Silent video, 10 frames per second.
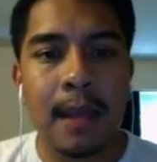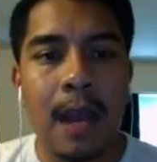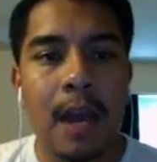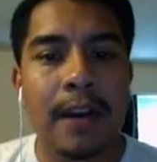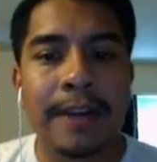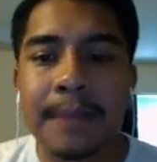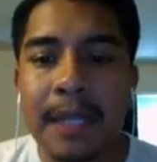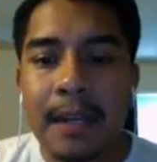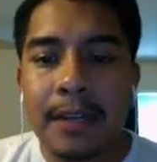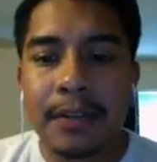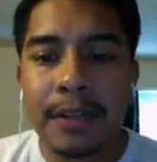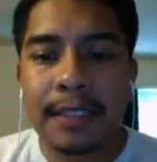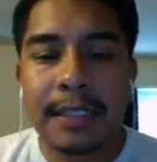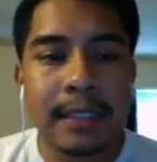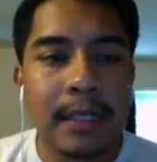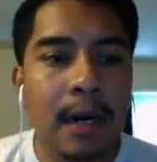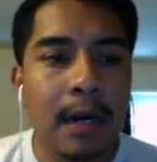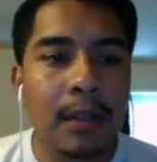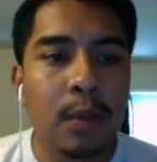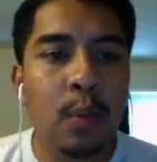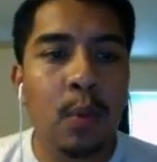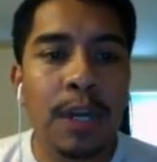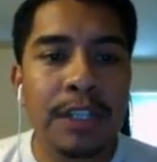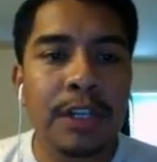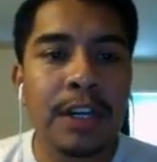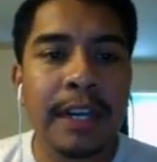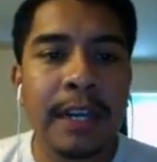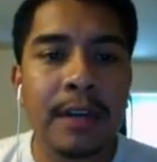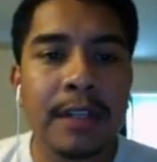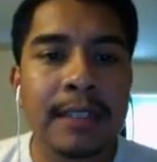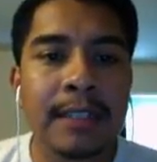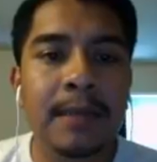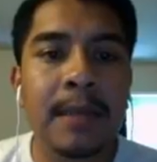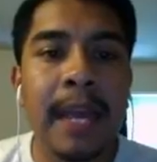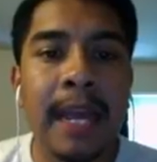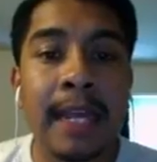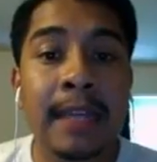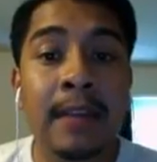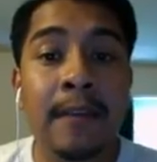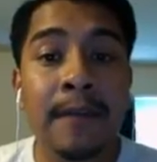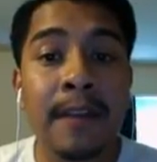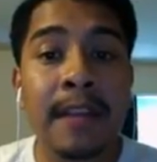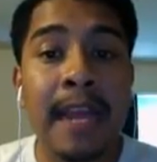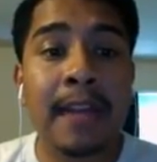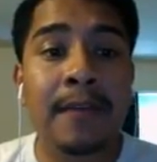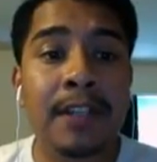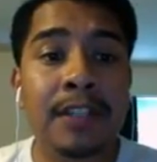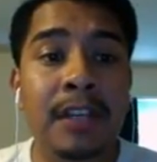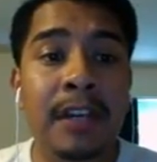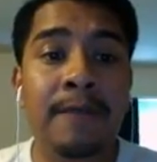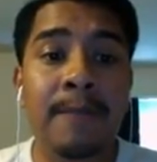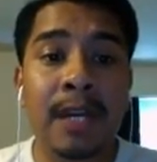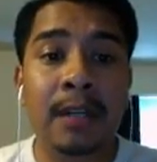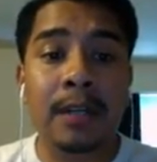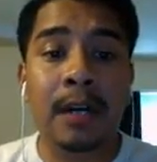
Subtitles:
All right, so this is called Wonder, Heroism, and the 5th Anniversary of Miracle